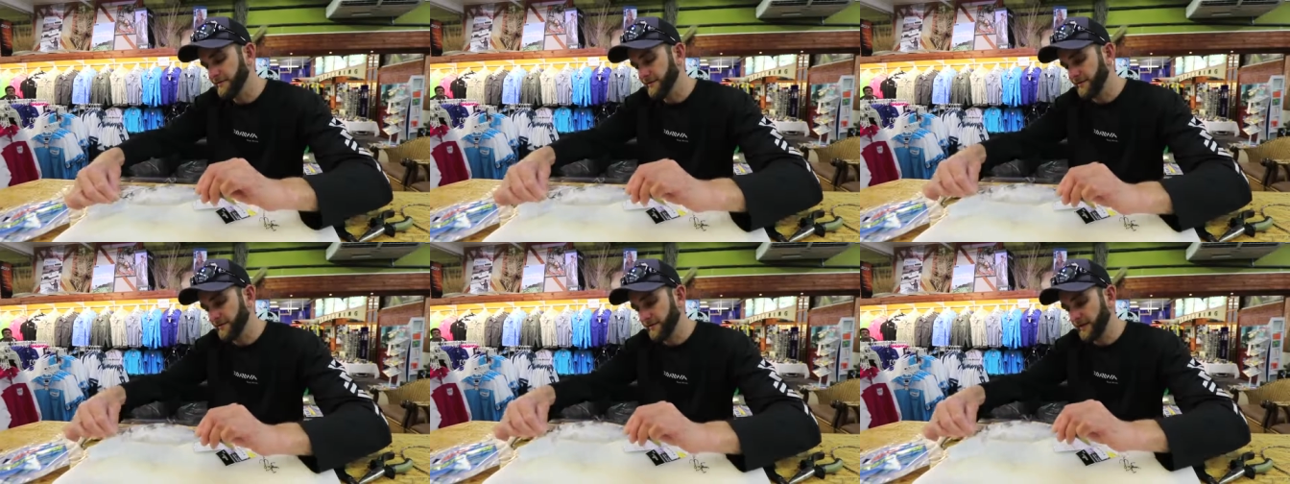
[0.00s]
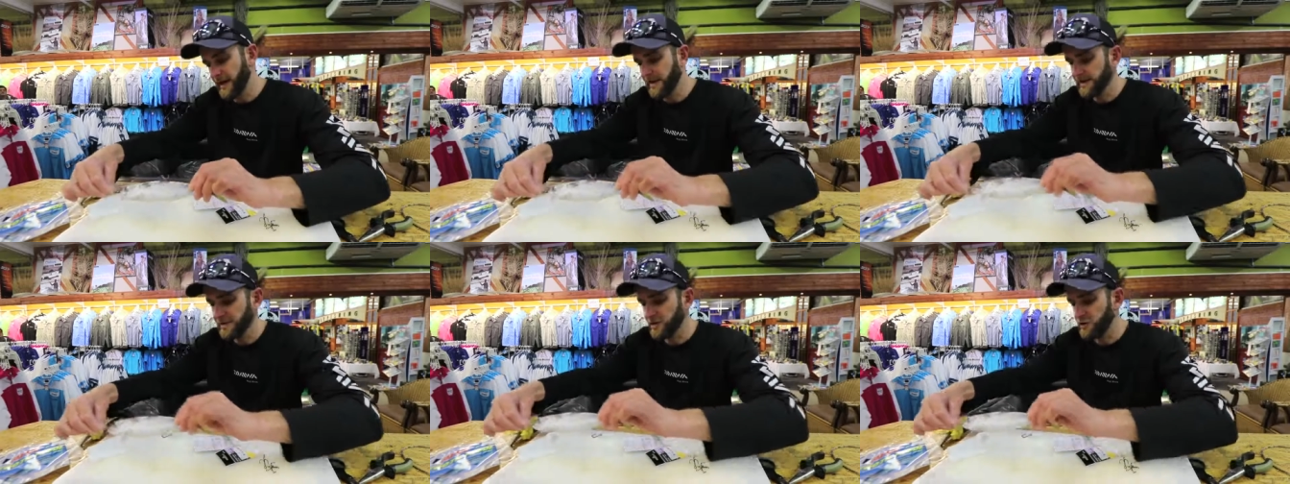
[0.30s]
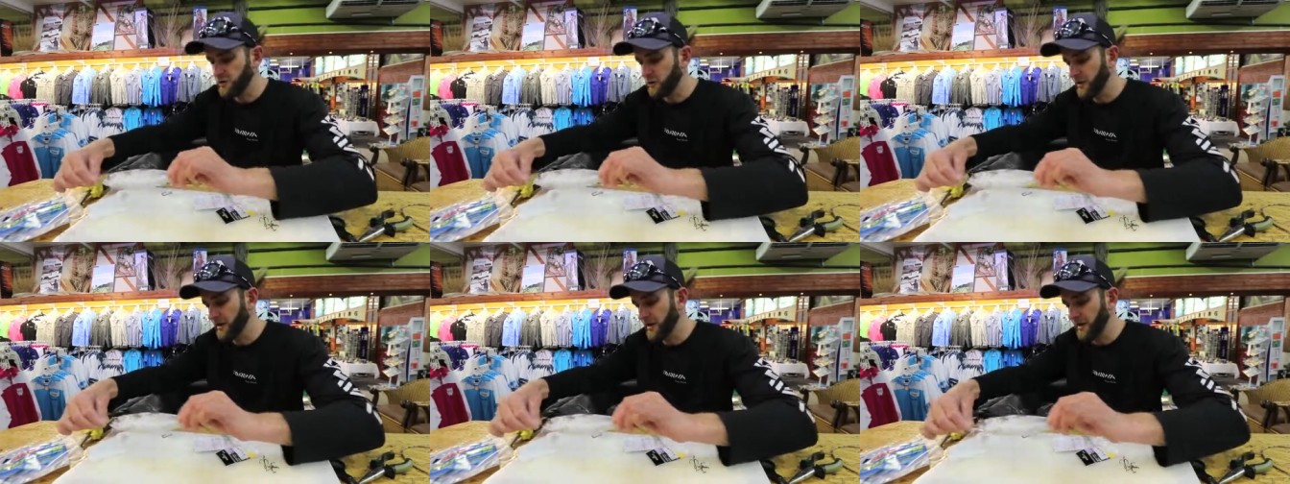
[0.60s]
So as
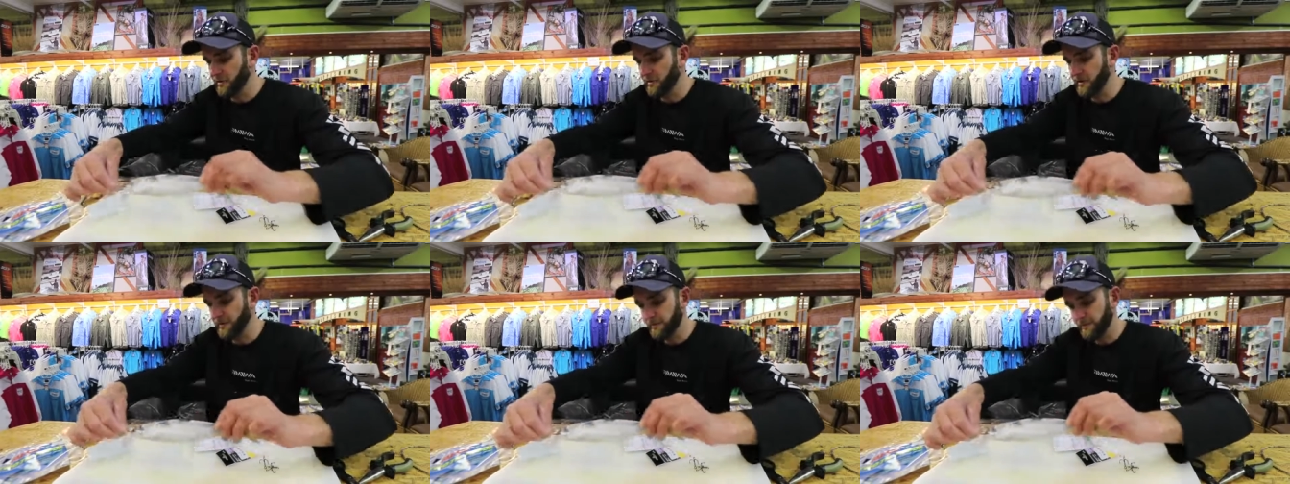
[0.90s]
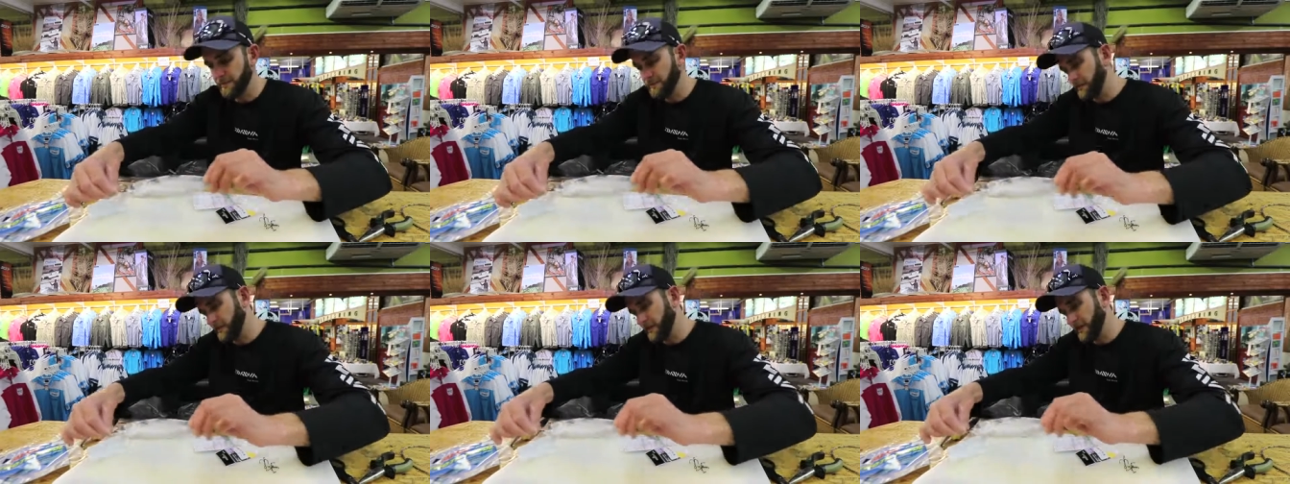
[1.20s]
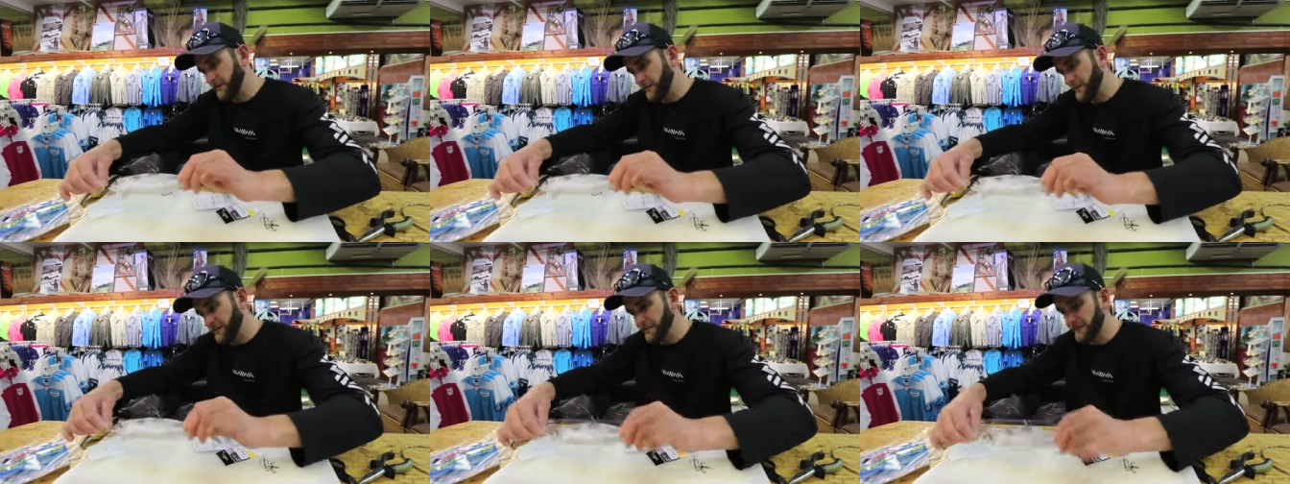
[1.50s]
you're trawling him, he,
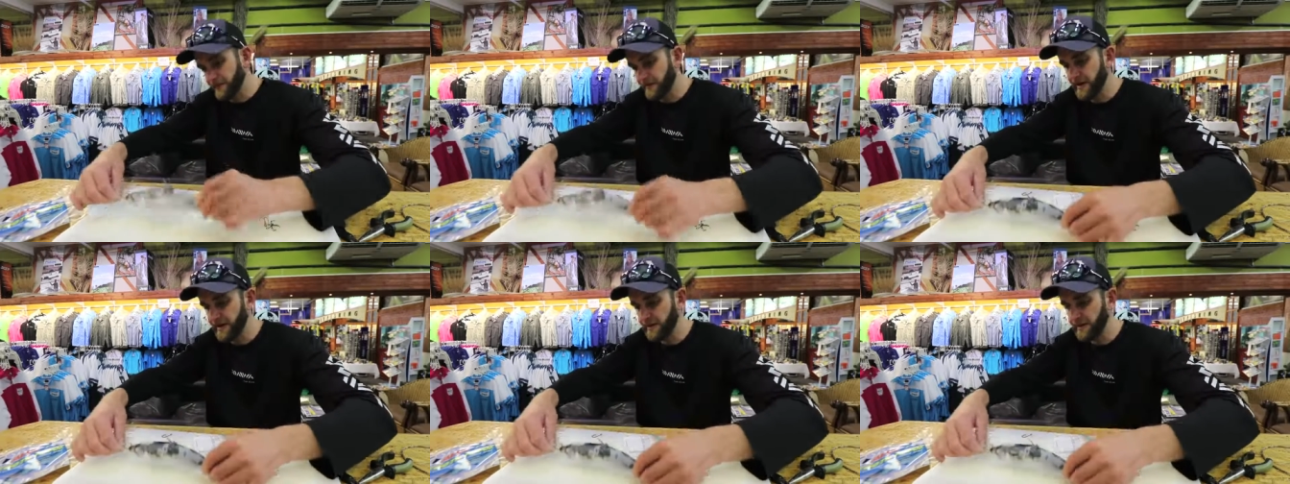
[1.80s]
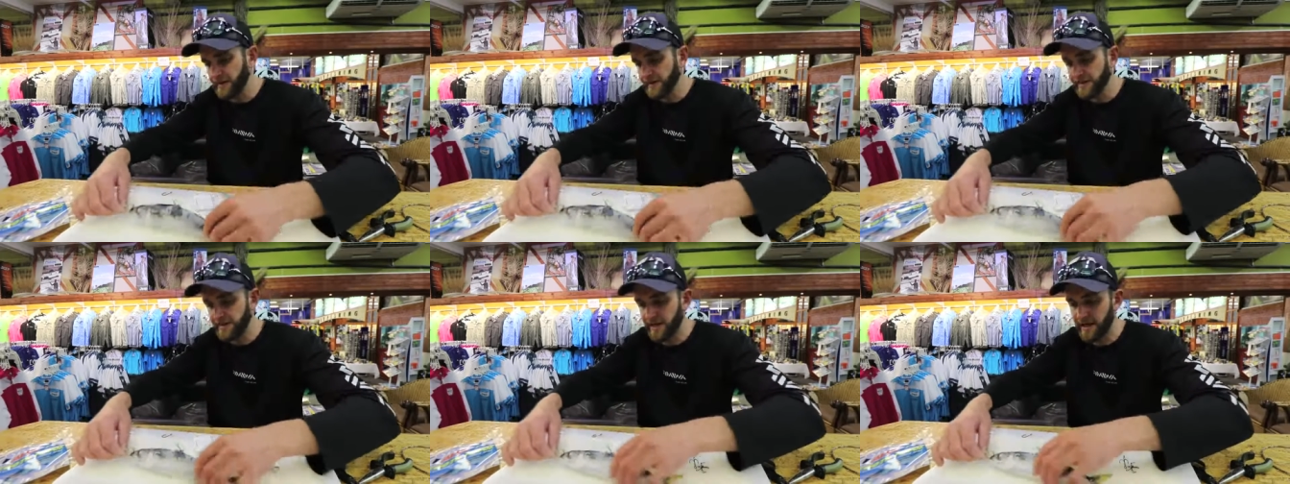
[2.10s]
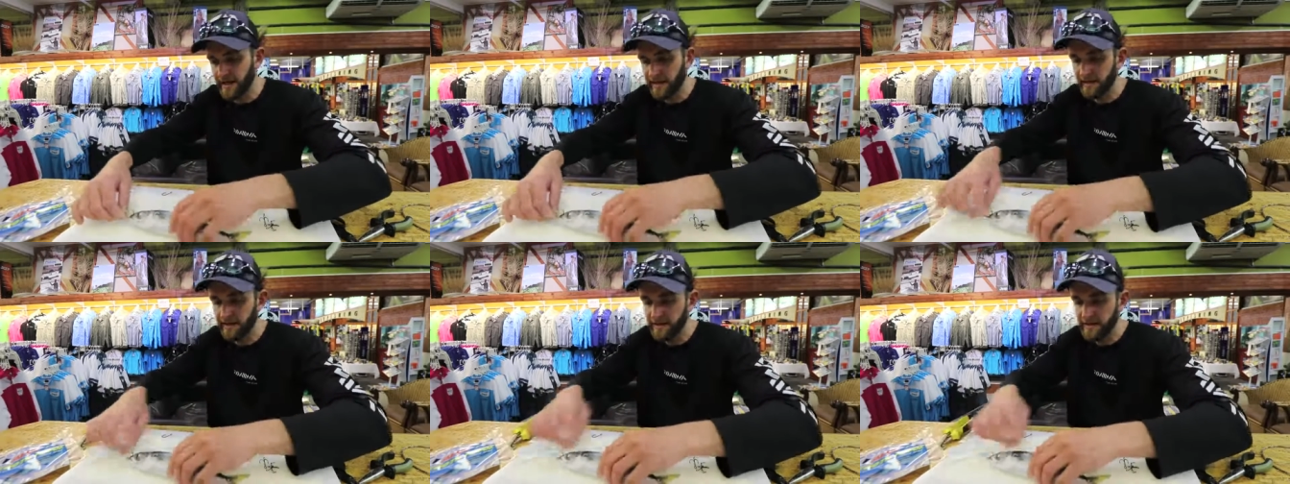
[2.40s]
he wants to fight on his
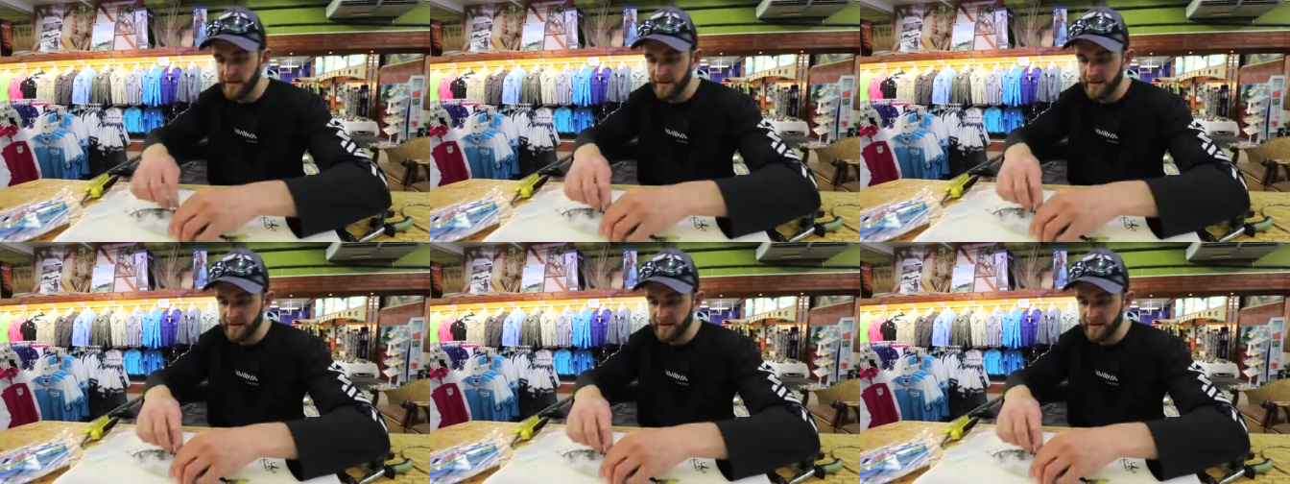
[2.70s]
side.